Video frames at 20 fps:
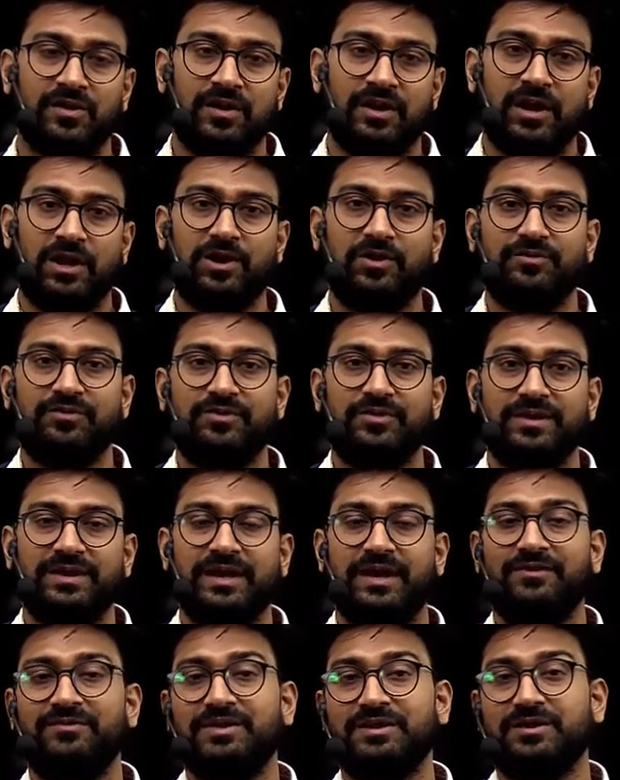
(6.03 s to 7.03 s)
Hello
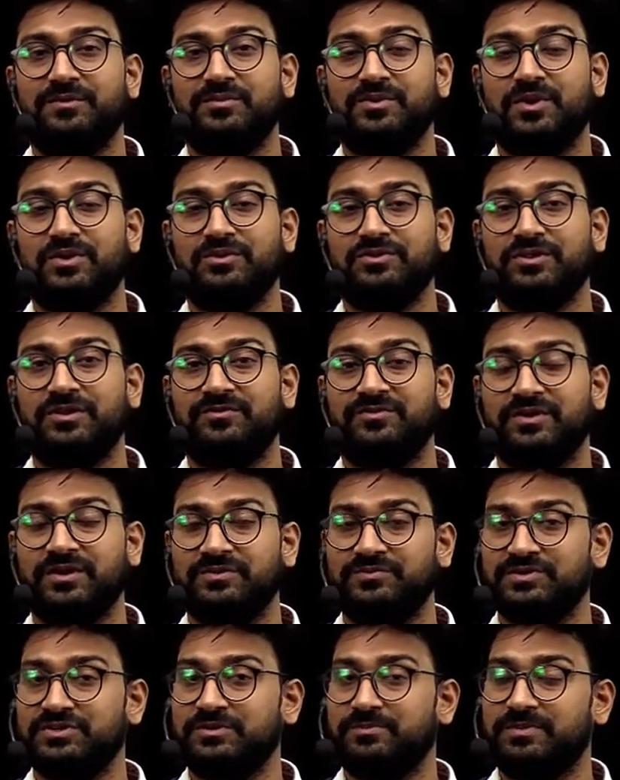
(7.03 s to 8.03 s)
everyone, I welcome you all to the
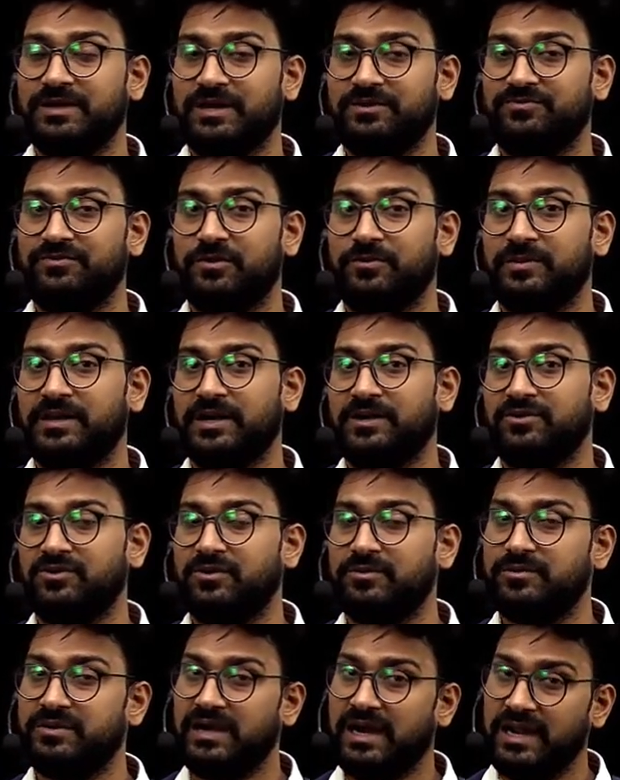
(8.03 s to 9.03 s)
Infinity Vision platform. Right
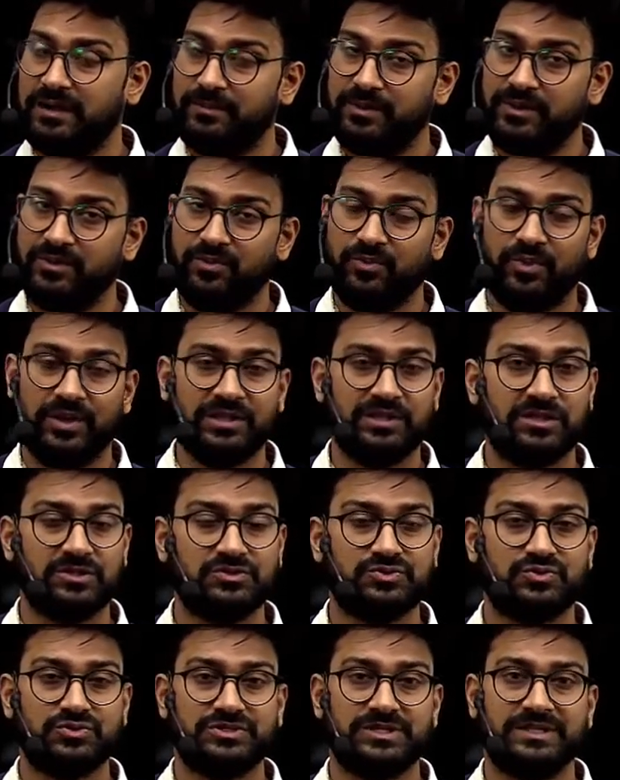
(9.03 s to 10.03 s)
now I'll be doing one
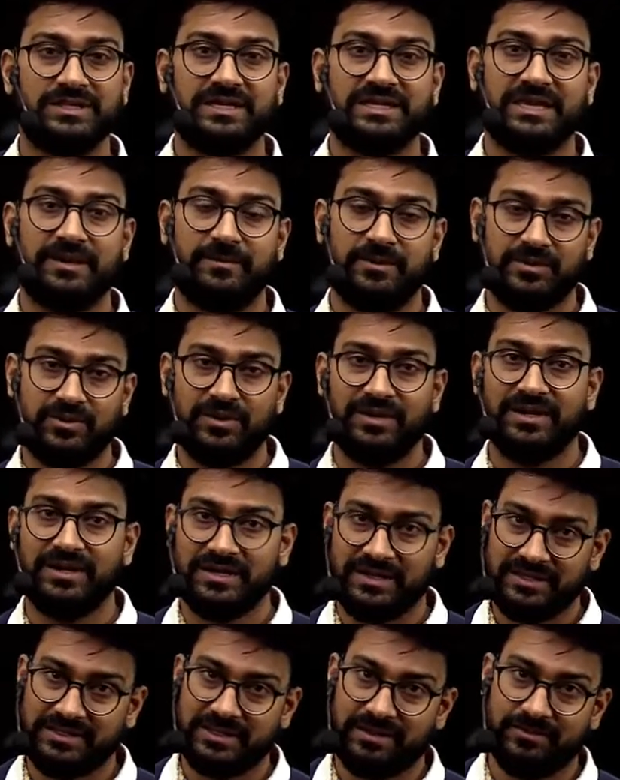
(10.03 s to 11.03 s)
such question that came in your
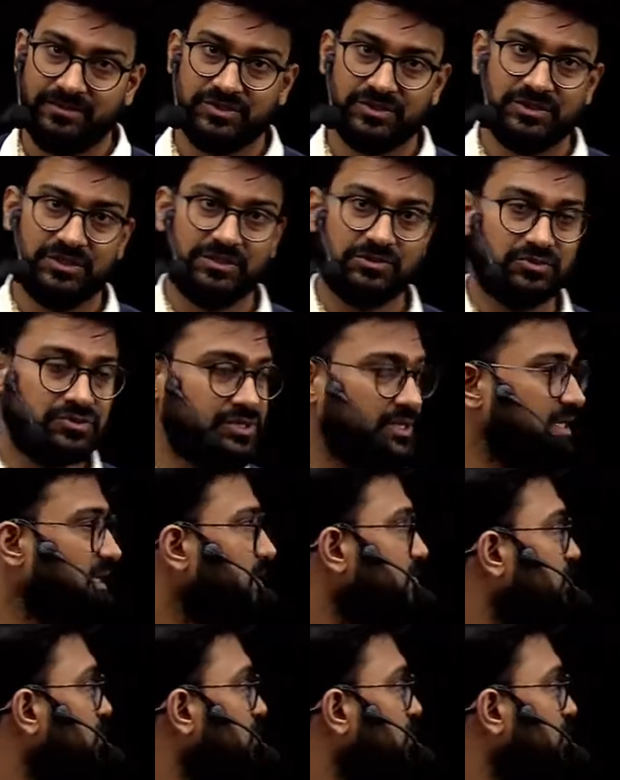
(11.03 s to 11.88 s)
NEET examination. This question came